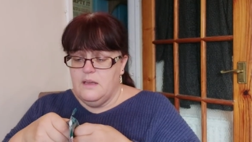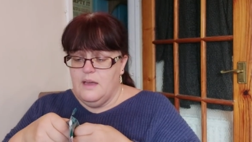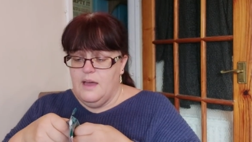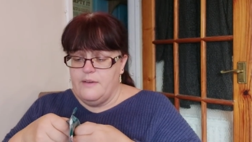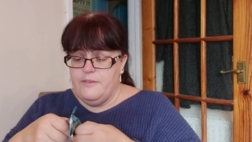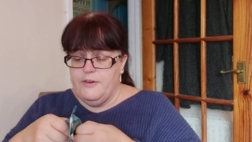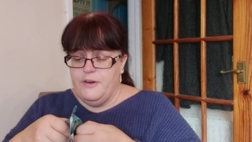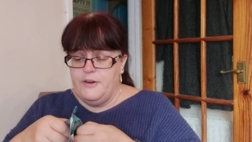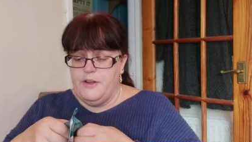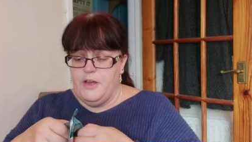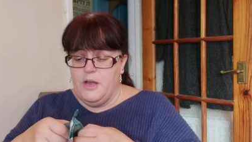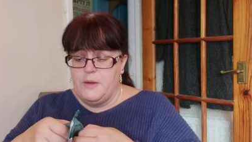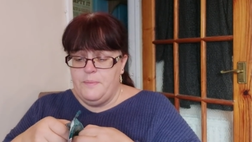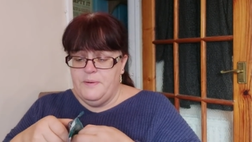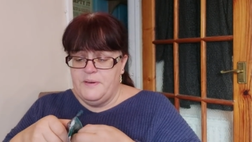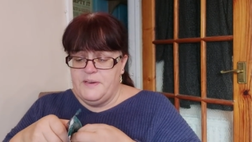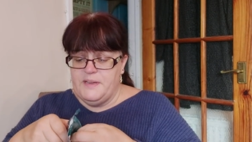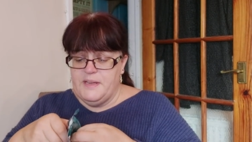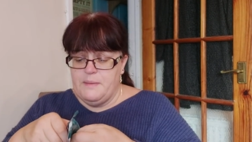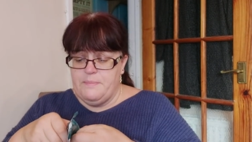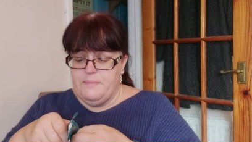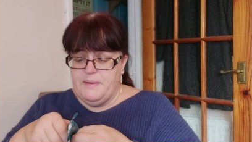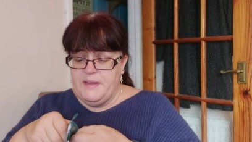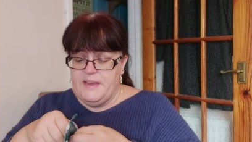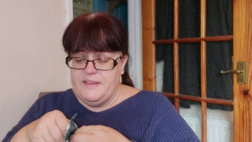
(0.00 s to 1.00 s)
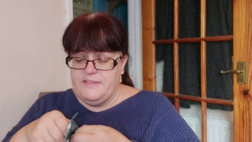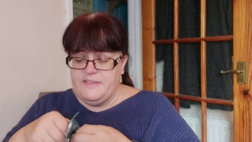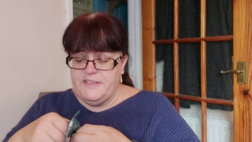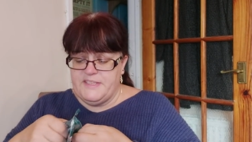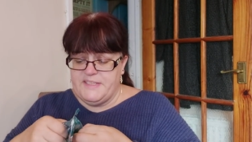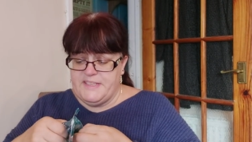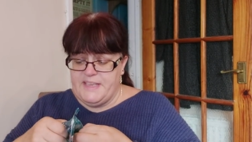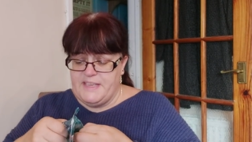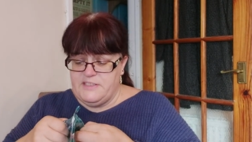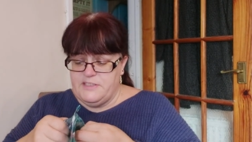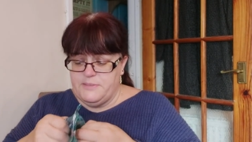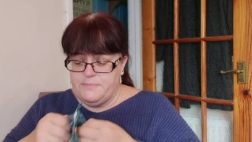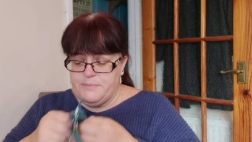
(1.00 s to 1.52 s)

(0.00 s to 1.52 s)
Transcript: I've already opened it a bit and the scent's